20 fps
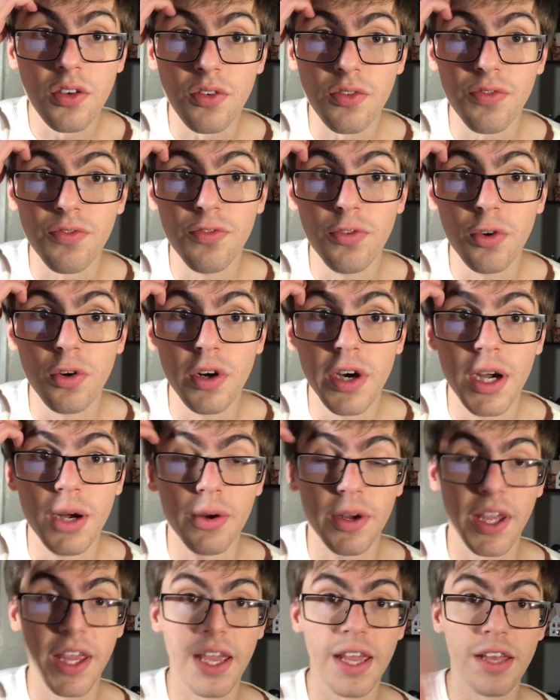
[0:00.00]

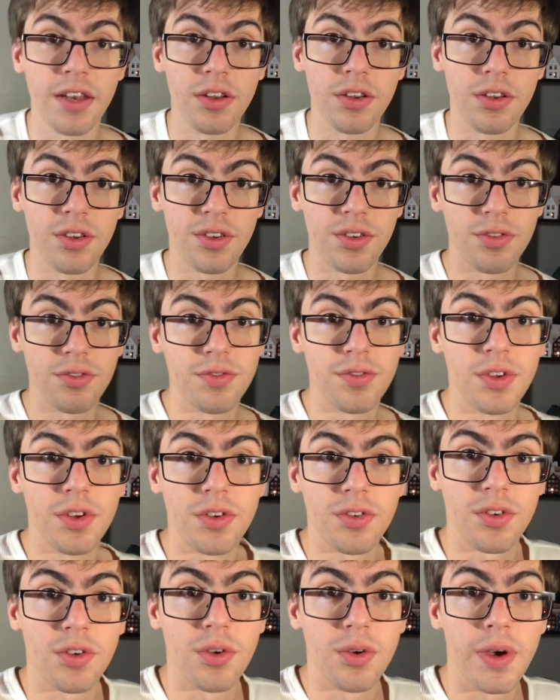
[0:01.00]
4-hour candles, so if
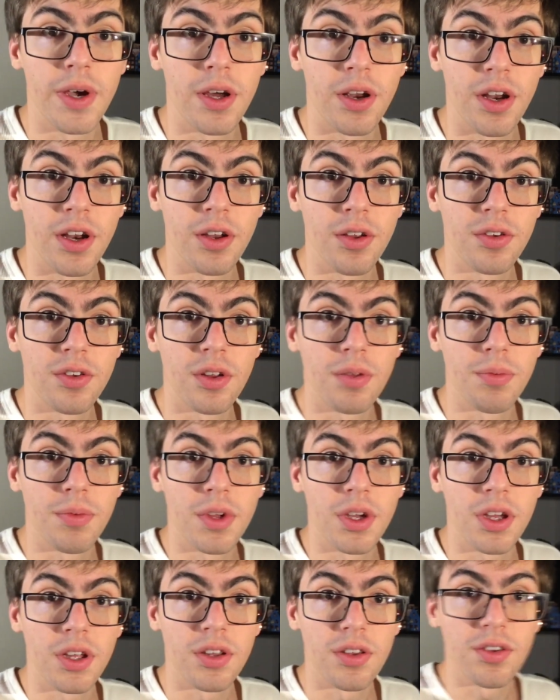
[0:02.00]
those go out, I know
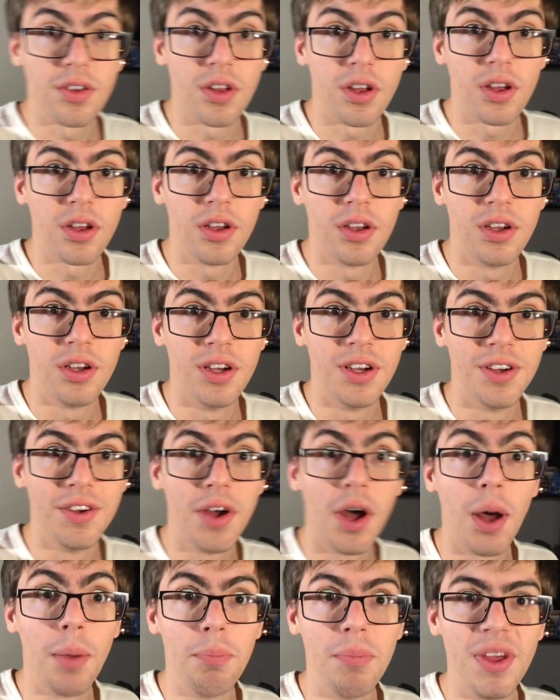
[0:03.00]
something is
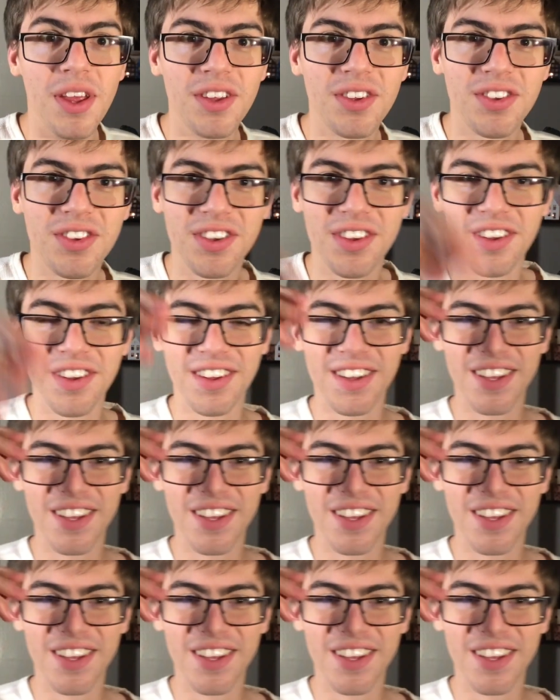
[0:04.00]
amiss.